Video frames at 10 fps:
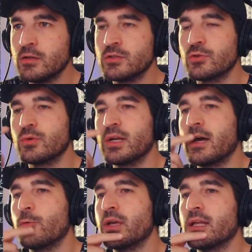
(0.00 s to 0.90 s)
So
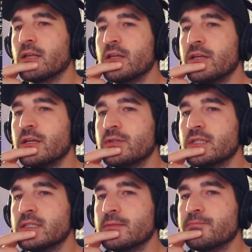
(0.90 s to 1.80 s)
now we can hear
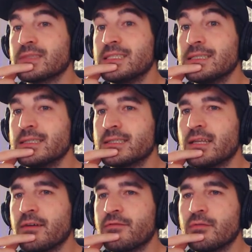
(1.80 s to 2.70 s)
the
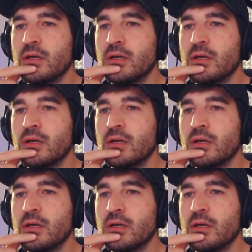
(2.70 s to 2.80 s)
stuff.